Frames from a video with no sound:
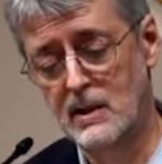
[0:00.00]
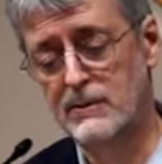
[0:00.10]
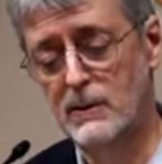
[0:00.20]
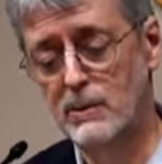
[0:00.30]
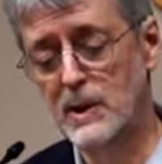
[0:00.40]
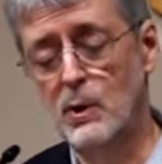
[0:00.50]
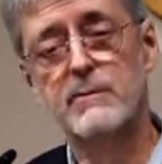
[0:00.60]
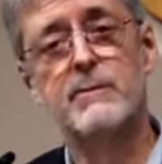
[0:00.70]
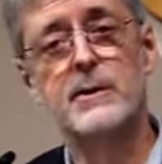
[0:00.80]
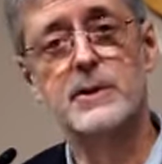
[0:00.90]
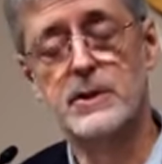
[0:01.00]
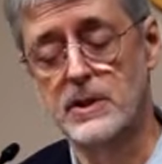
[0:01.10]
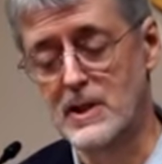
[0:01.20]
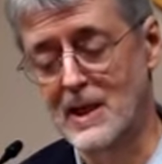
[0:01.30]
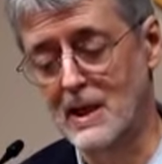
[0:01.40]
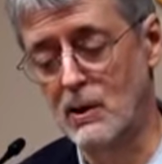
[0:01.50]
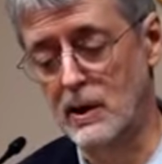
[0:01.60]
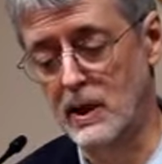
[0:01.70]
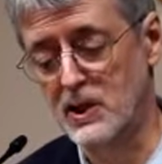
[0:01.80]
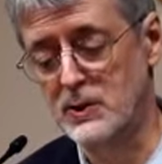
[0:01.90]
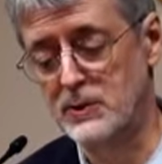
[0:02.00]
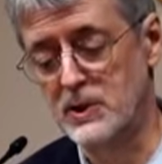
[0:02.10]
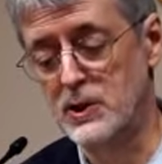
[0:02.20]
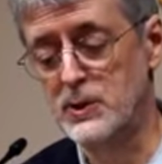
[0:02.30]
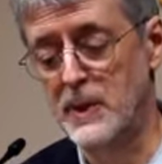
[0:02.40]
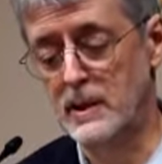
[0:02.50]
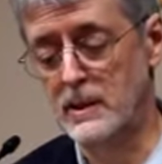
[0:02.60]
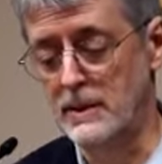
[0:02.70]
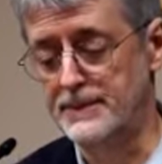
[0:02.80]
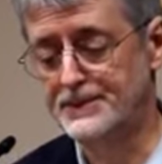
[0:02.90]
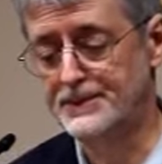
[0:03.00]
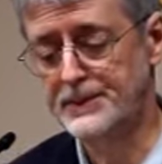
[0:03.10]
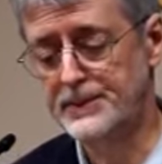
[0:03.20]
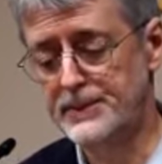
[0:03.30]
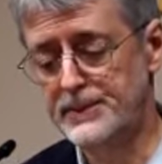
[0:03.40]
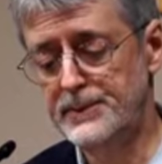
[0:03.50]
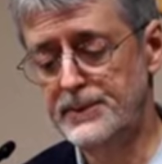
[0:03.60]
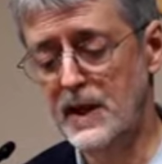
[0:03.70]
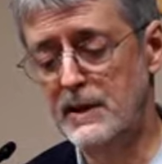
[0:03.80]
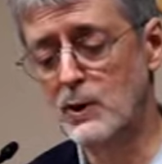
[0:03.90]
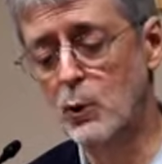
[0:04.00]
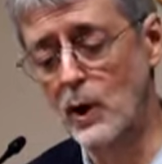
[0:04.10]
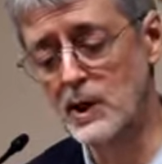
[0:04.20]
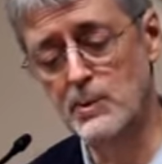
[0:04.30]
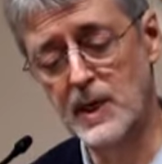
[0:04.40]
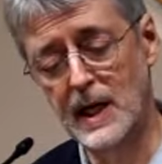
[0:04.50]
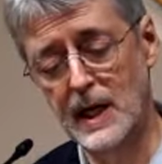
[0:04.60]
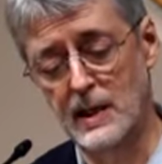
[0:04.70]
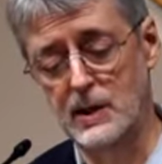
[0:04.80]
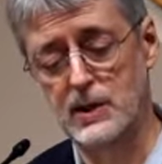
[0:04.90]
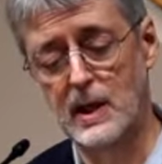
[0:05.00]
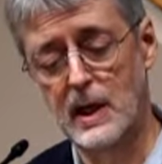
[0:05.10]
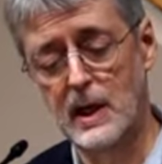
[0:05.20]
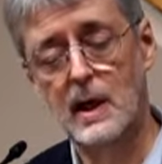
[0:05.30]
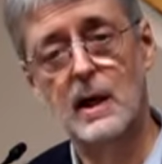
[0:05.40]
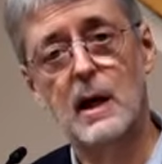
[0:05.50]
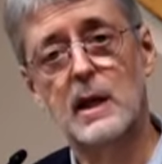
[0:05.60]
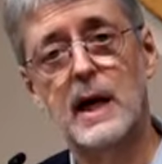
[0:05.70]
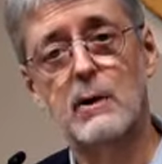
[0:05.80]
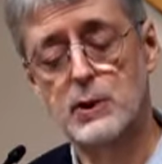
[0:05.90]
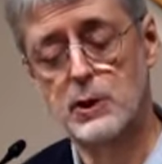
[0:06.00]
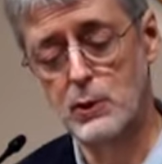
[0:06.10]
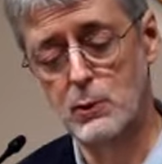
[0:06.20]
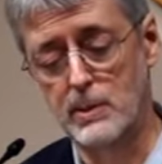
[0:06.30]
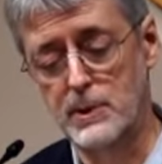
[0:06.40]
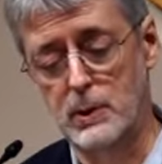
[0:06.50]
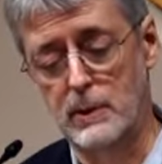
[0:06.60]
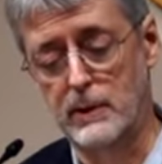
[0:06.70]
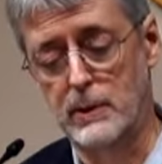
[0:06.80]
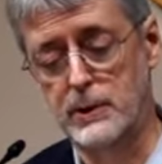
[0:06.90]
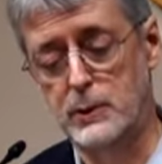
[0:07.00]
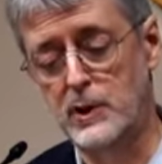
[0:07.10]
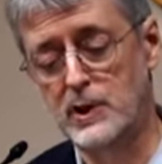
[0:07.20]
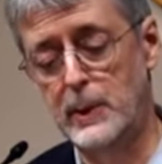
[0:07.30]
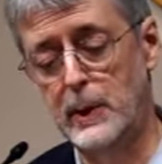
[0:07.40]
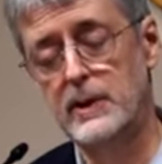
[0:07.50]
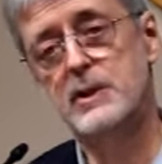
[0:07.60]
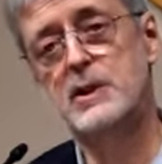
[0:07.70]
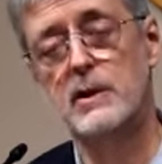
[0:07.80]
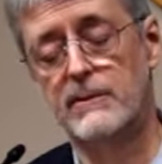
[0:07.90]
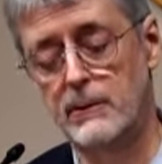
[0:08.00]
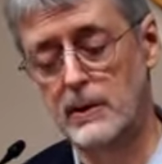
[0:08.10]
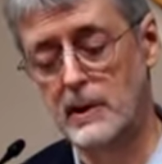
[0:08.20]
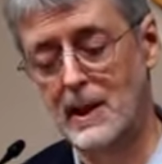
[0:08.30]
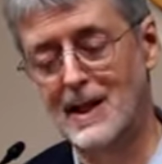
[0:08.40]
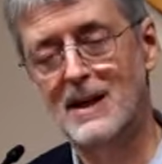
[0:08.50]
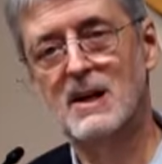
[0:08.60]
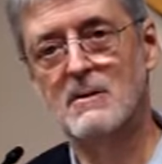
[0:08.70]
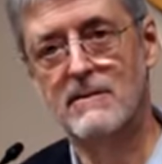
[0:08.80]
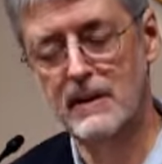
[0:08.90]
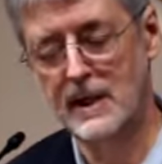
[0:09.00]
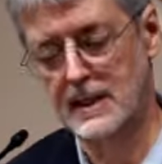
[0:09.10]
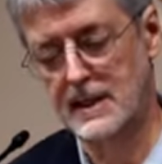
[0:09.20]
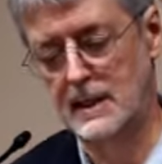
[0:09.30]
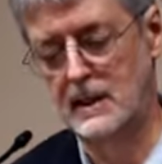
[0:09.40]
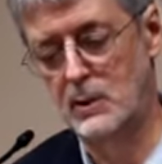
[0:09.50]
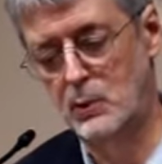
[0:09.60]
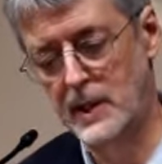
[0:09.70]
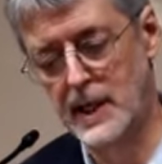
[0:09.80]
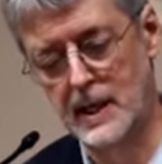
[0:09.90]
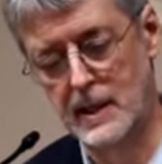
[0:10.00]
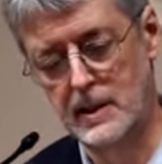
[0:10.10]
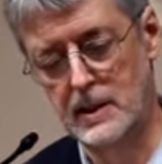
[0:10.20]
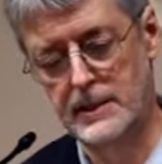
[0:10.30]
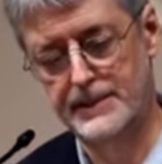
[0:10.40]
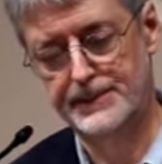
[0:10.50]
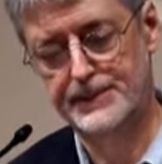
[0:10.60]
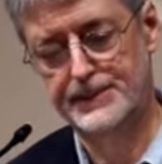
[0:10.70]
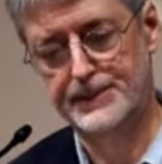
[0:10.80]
confirming what physicists had long suspected, that quantum mechanics allows two observers to experience different, conflicting realities.